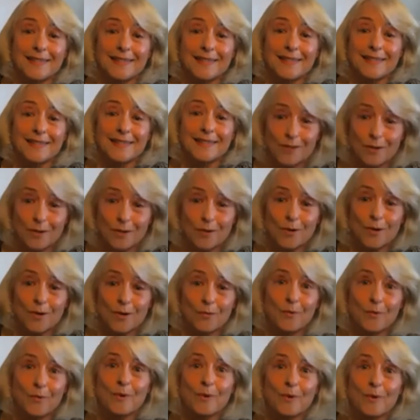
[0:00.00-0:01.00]
think
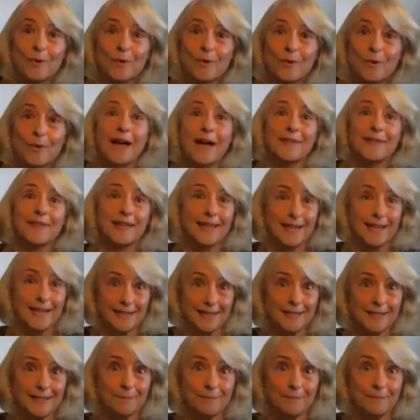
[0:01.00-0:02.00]
we were on the
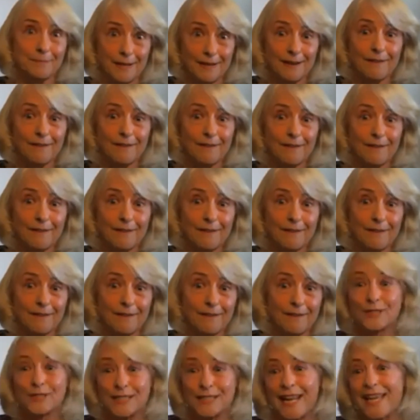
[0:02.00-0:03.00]
cusp of the
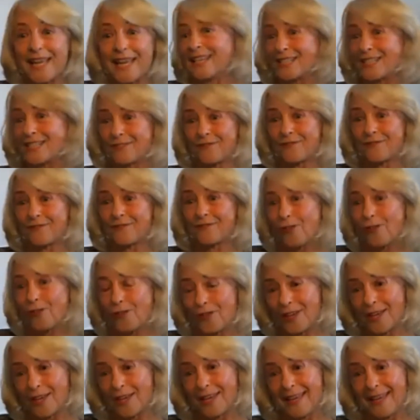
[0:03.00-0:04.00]
golden age of health,
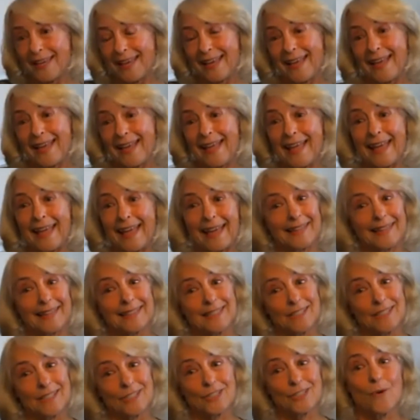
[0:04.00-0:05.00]
and
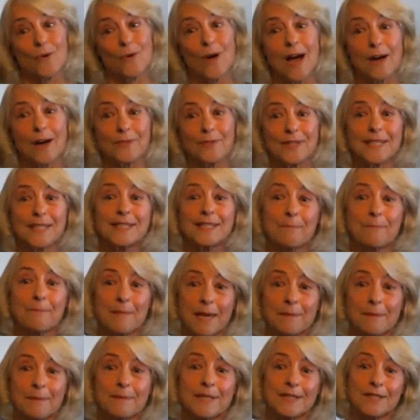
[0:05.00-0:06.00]
show how these
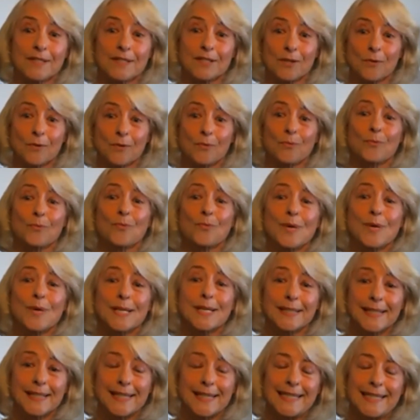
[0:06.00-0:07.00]
amendments
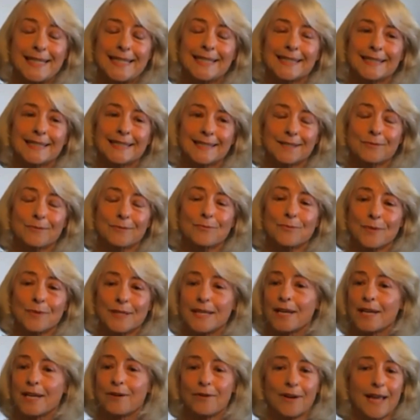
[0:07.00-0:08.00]
really, really
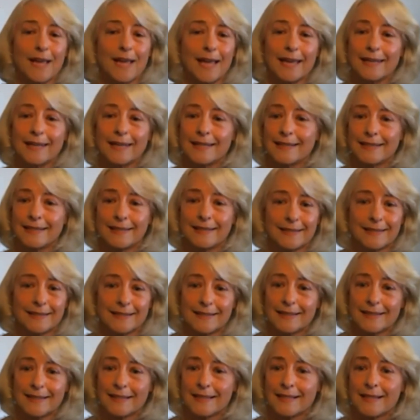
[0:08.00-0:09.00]
created
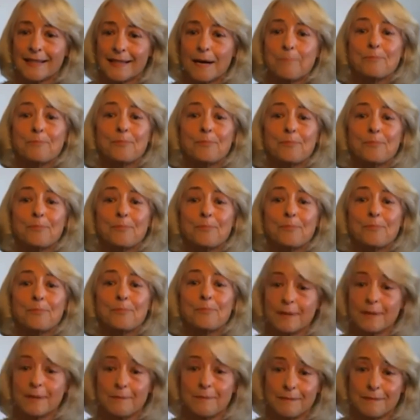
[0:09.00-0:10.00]
a
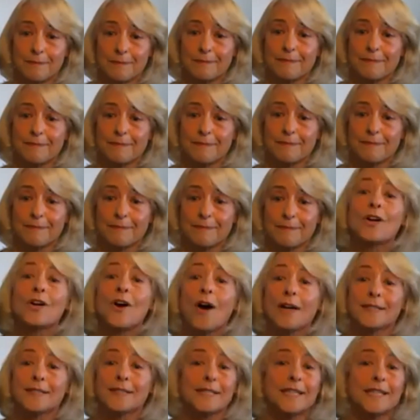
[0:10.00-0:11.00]
problem that has
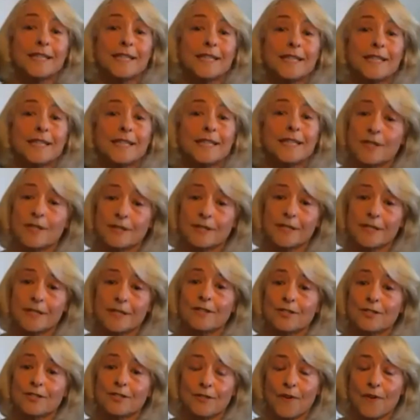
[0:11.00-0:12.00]
cost each of us
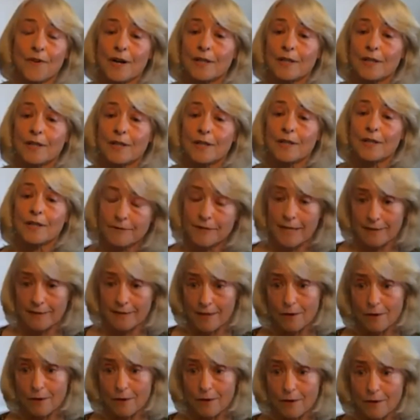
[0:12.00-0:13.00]
years of our lives, and that
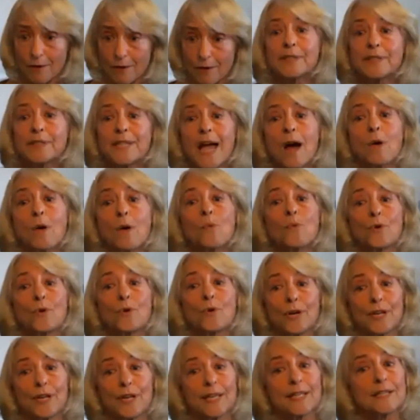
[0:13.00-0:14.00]
ripples
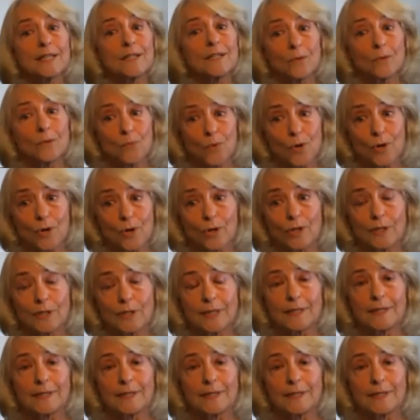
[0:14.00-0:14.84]
outward into the world